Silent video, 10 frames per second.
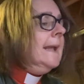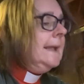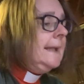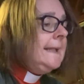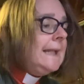
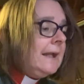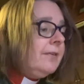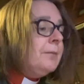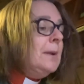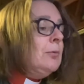He
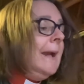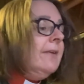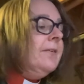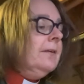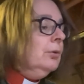lets me
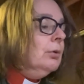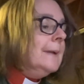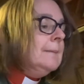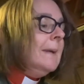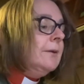rest in
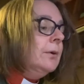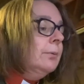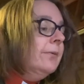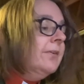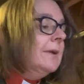green
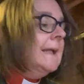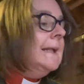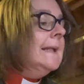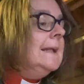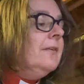meadows. He
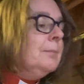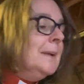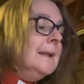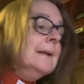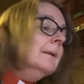leads
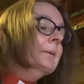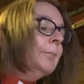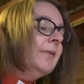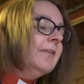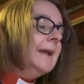me
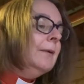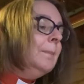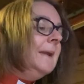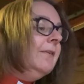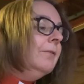beside
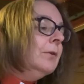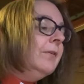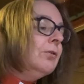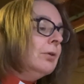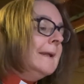peaceful
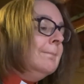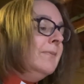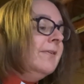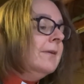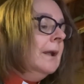
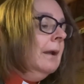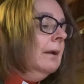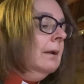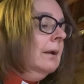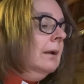streams.
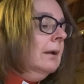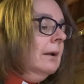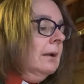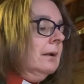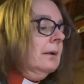
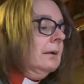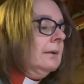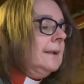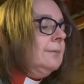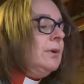
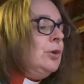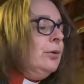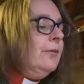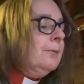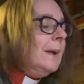He
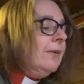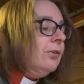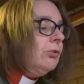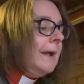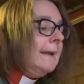renews my
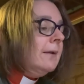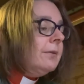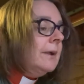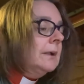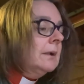
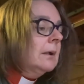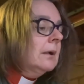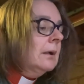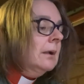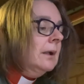strength.
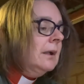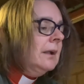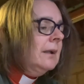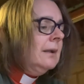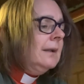
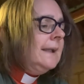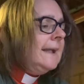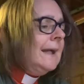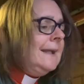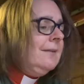He
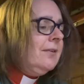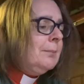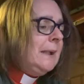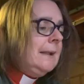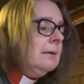guides
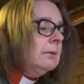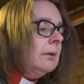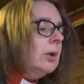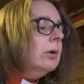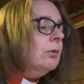me
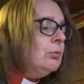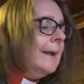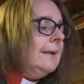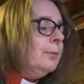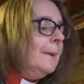along
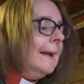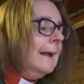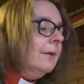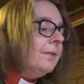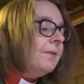right paths.